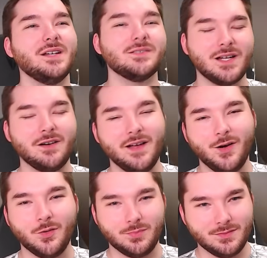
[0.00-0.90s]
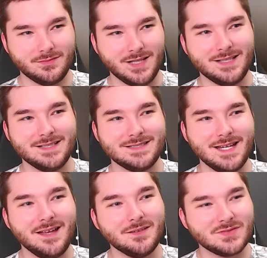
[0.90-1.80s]
yells out help in these
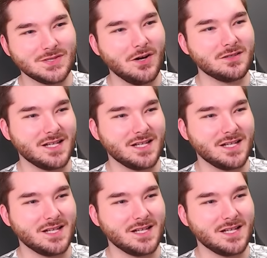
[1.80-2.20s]
damn Saw